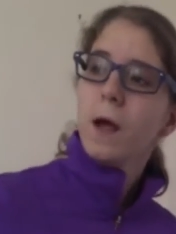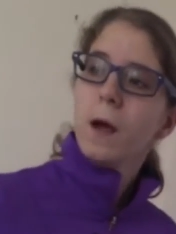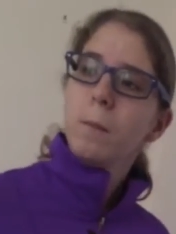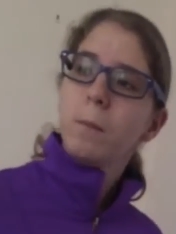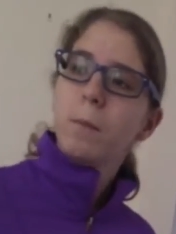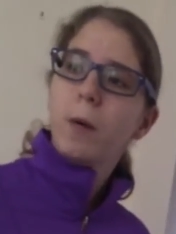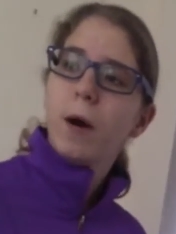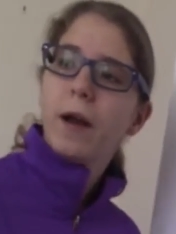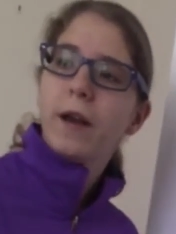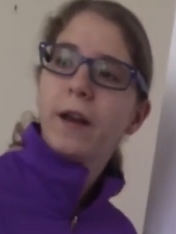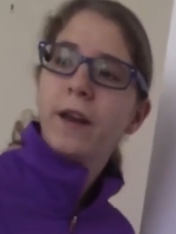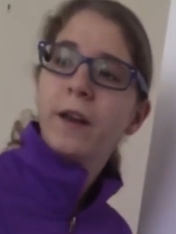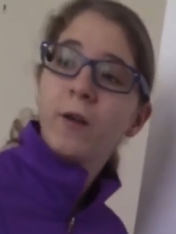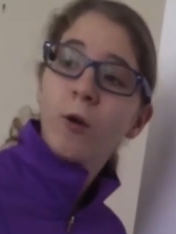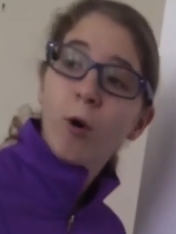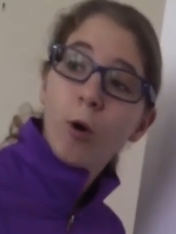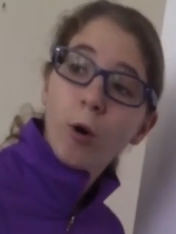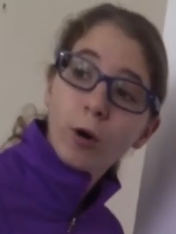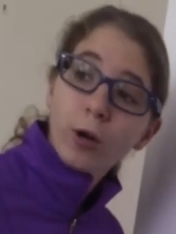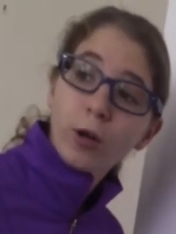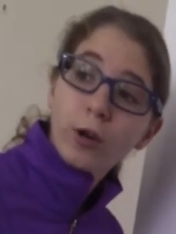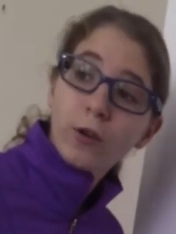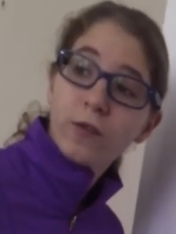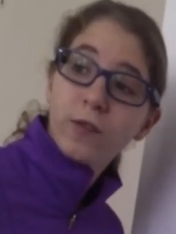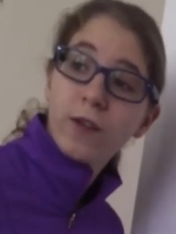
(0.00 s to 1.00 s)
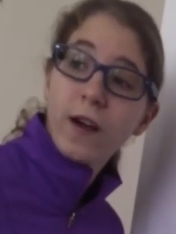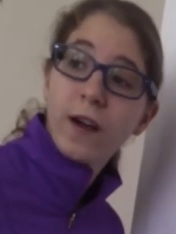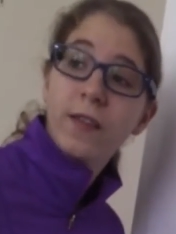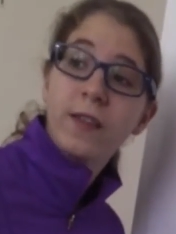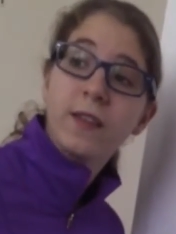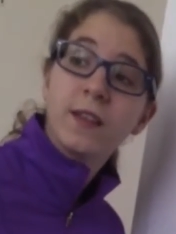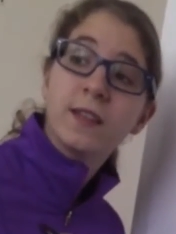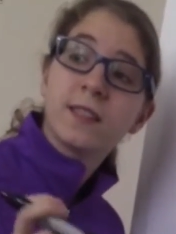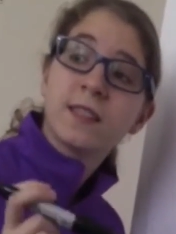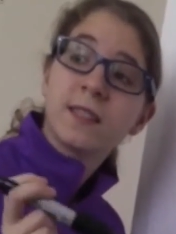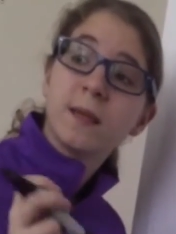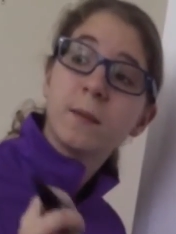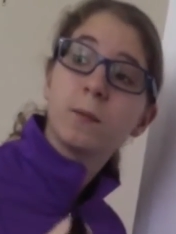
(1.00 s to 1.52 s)
But in order to find
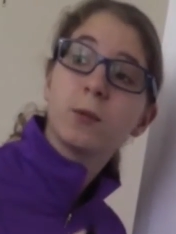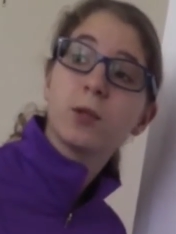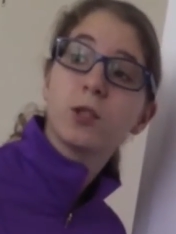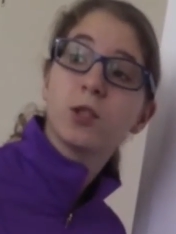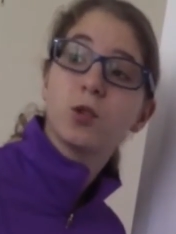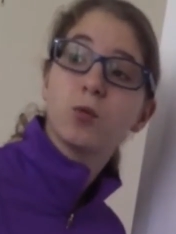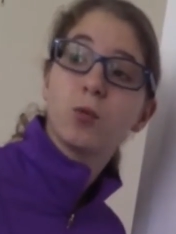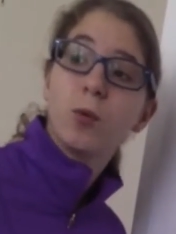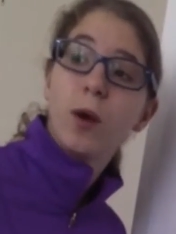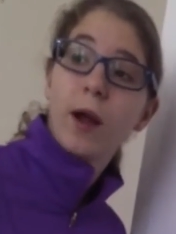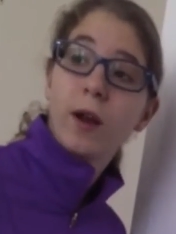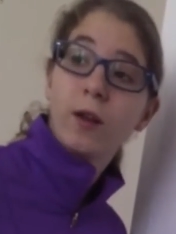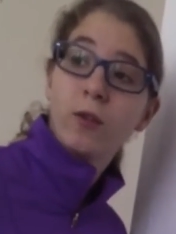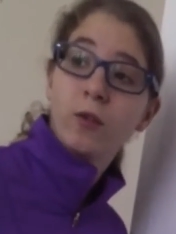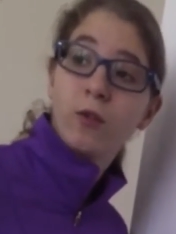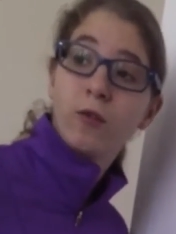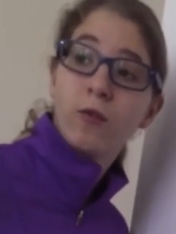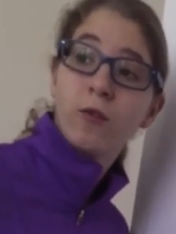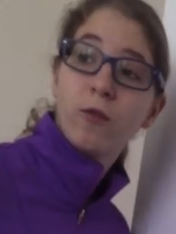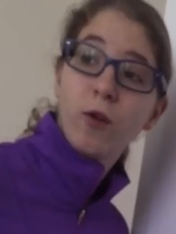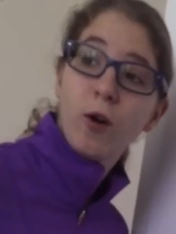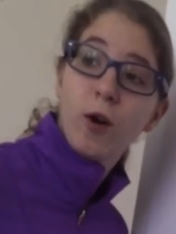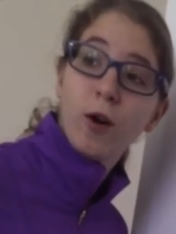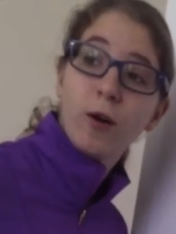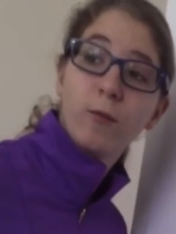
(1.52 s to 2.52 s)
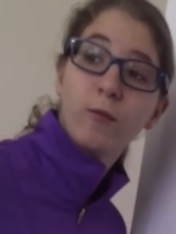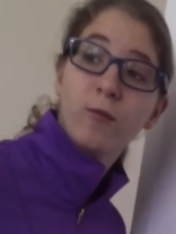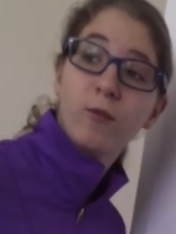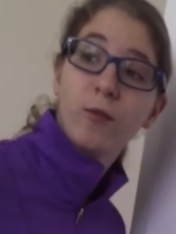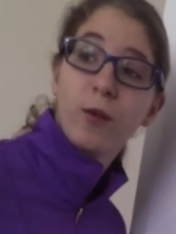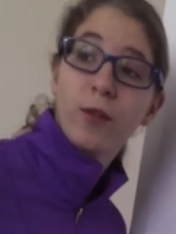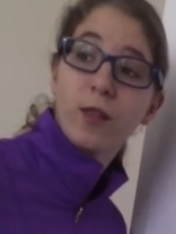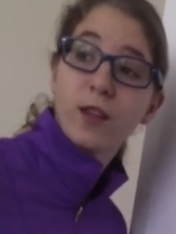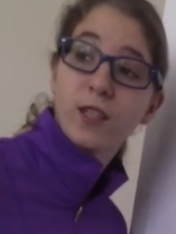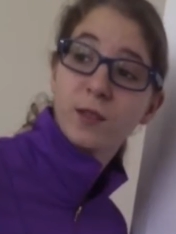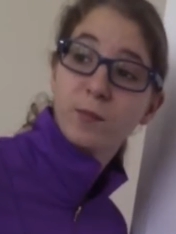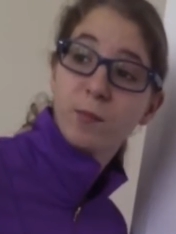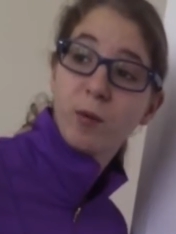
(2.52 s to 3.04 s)
the simplest radical form for
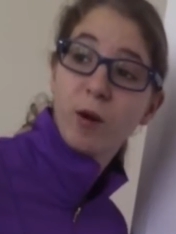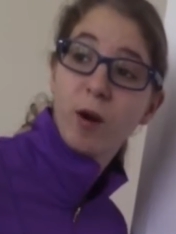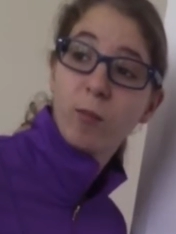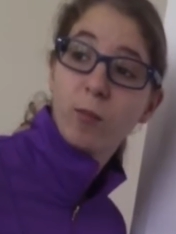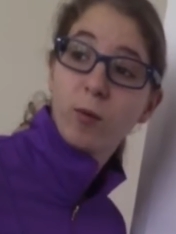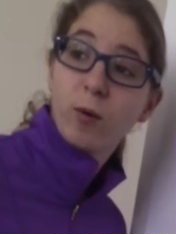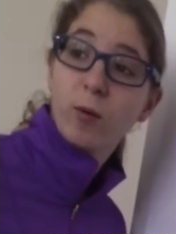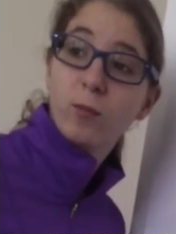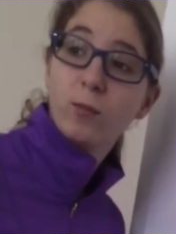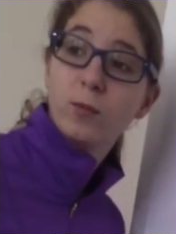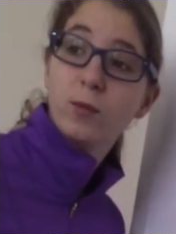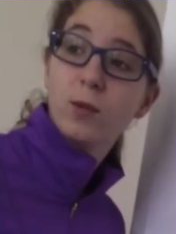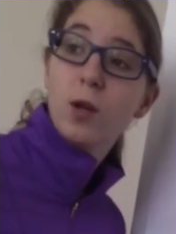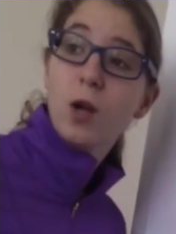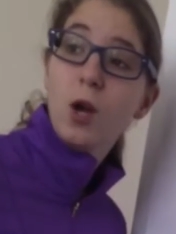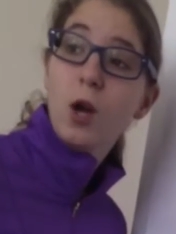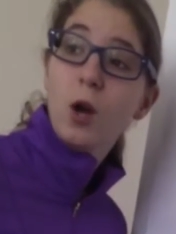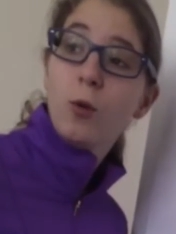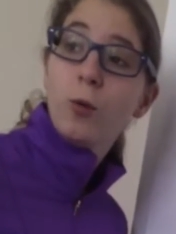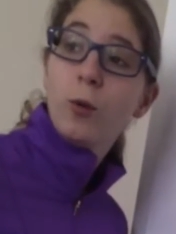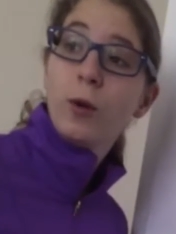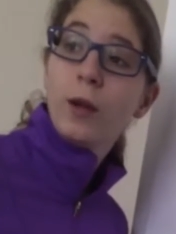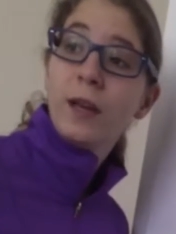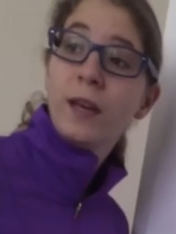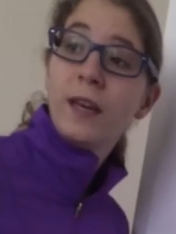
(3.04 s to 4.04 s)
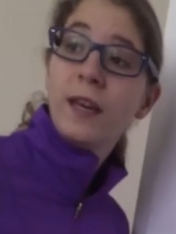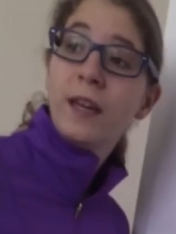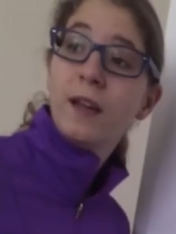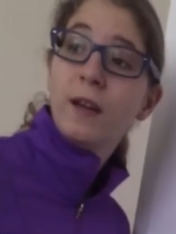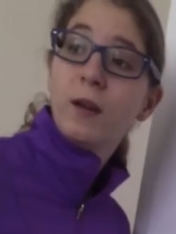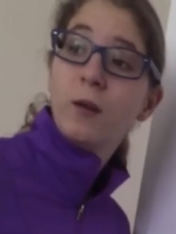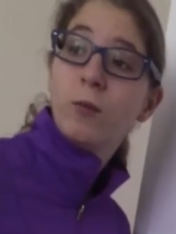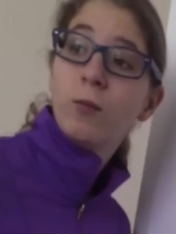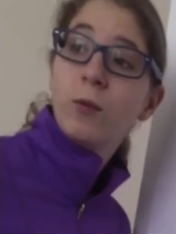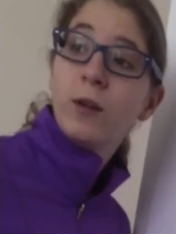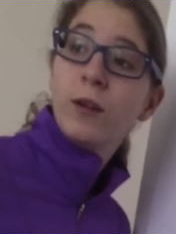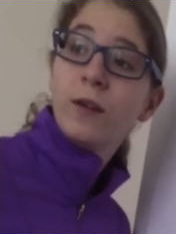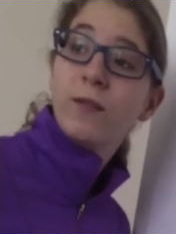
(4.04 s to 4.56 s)
this problem,
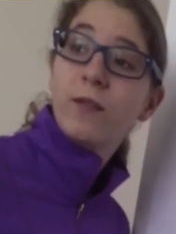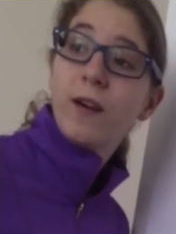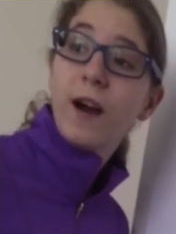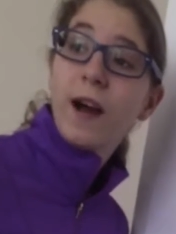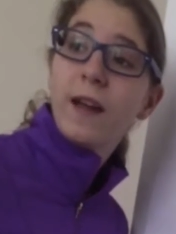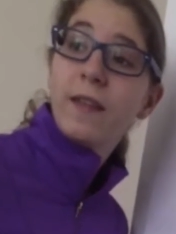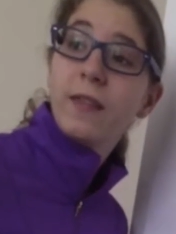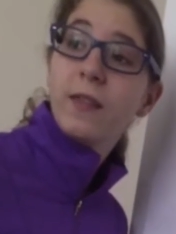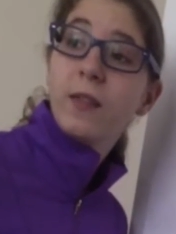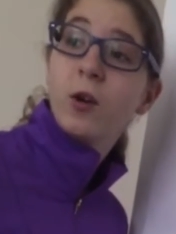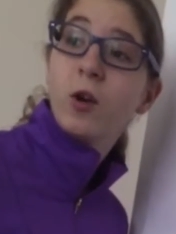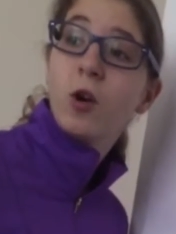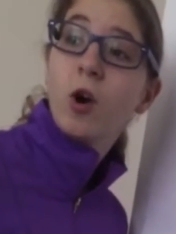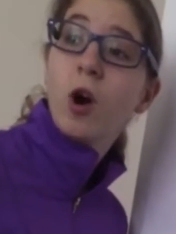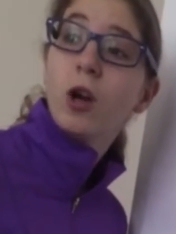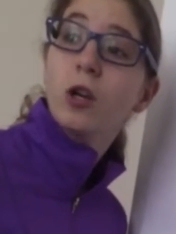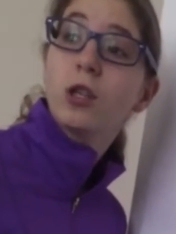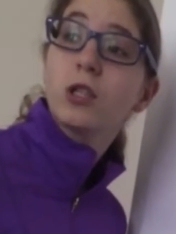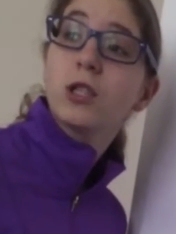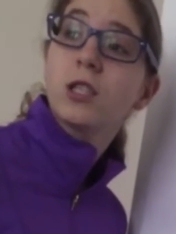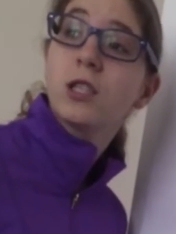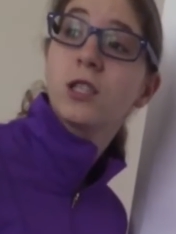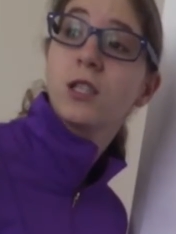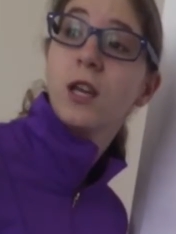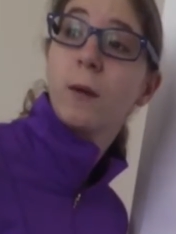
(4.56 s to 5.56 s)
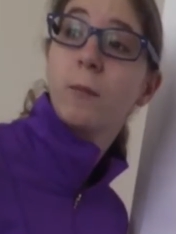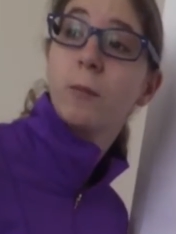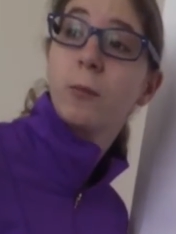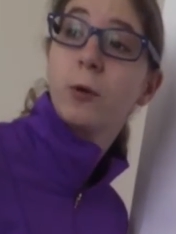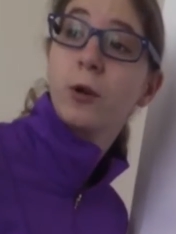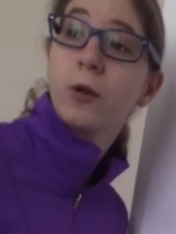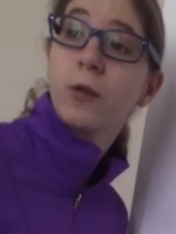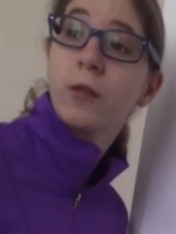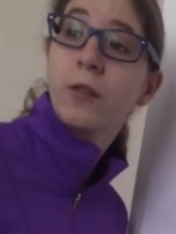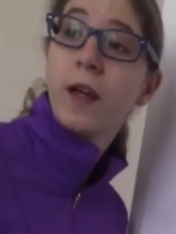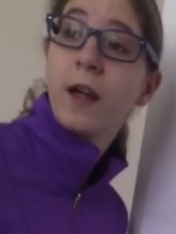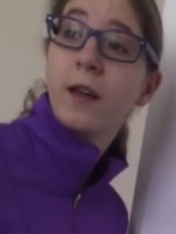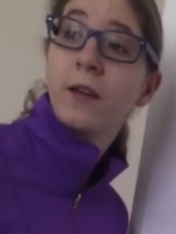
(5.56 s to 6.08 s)
we find the largest
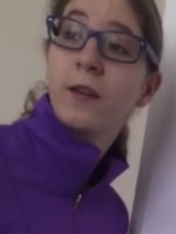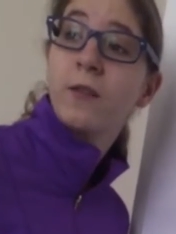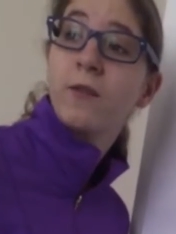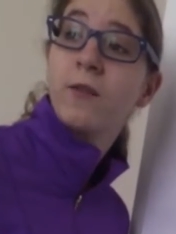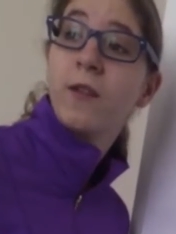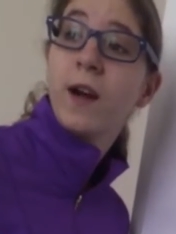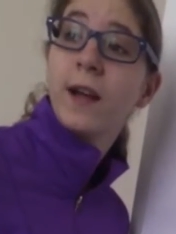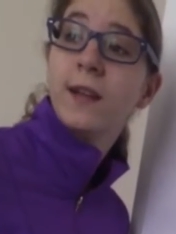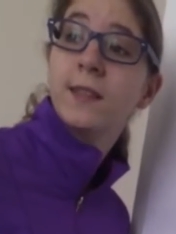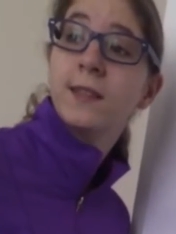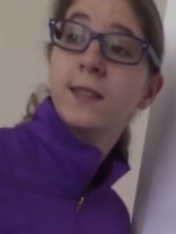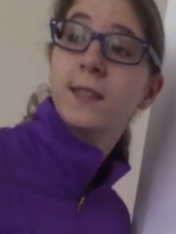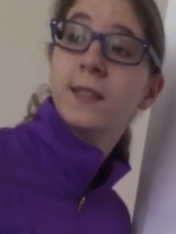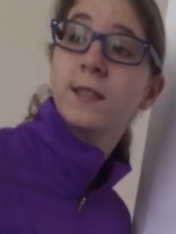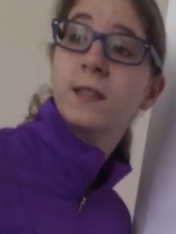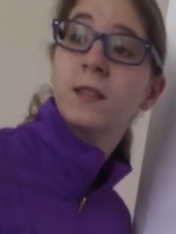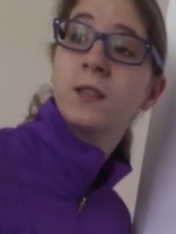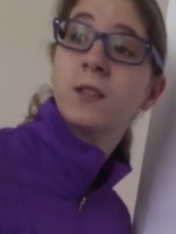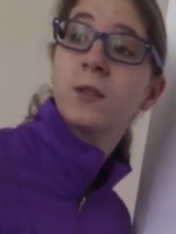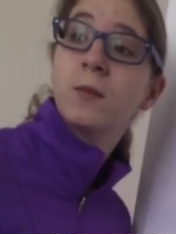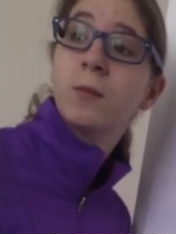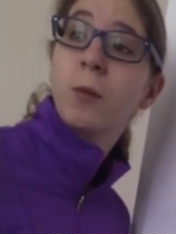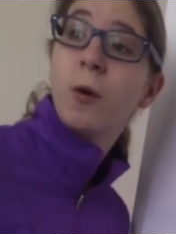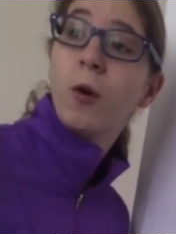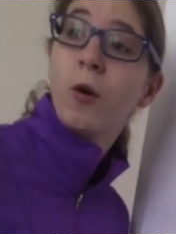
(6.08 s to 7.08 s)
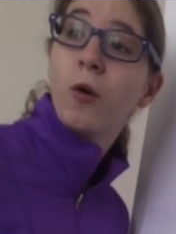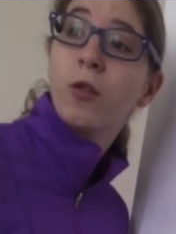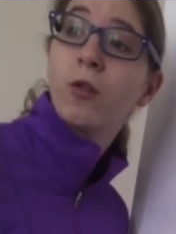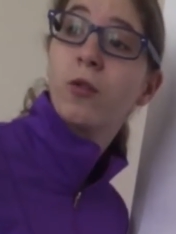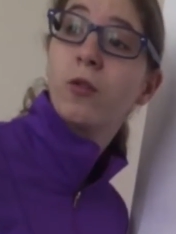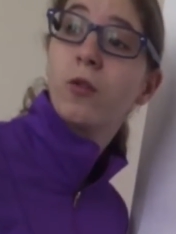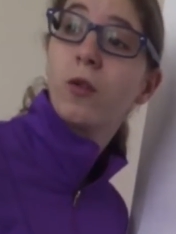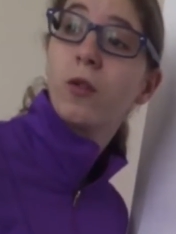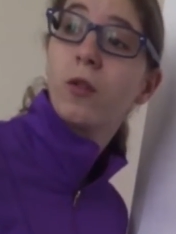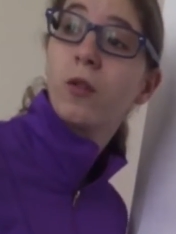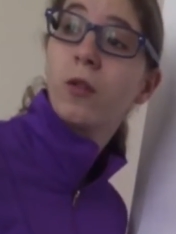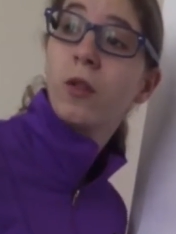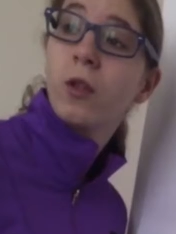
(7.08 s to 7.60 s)
number that divides into both
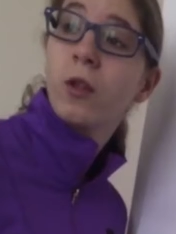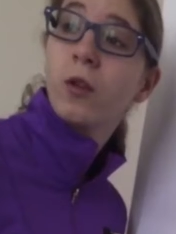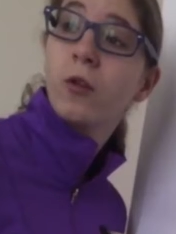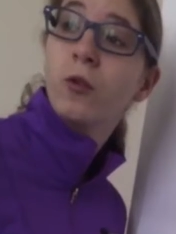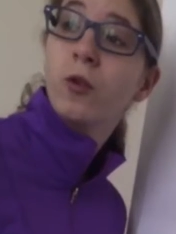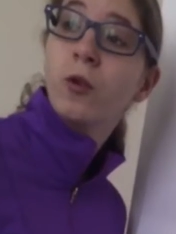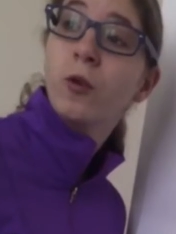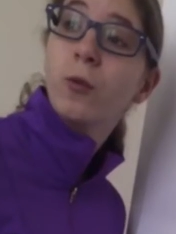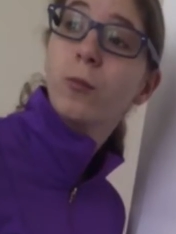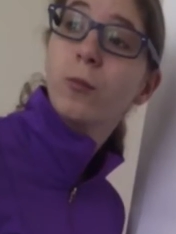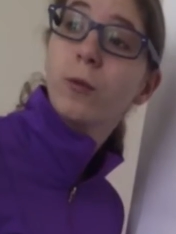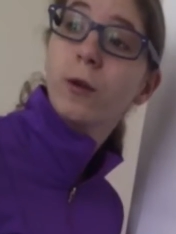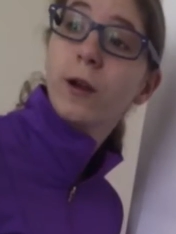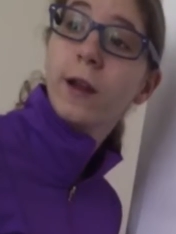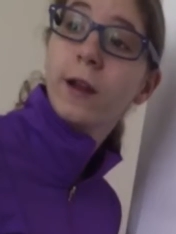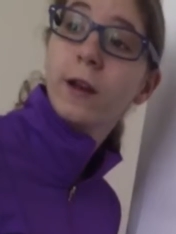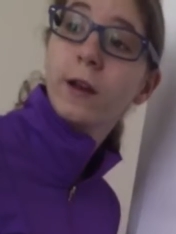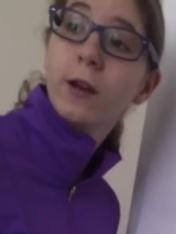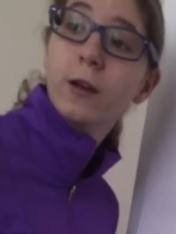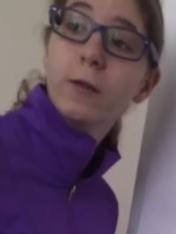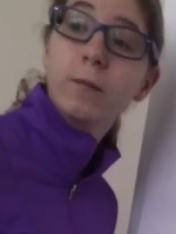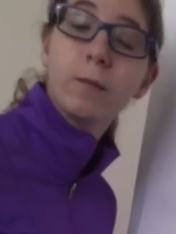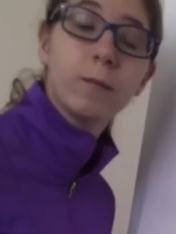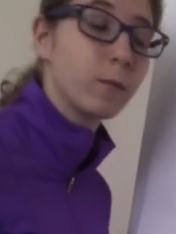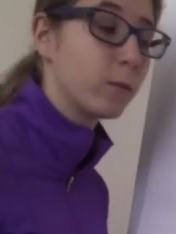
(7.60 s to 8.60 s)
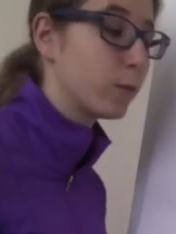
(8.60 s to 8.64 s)
the numerator,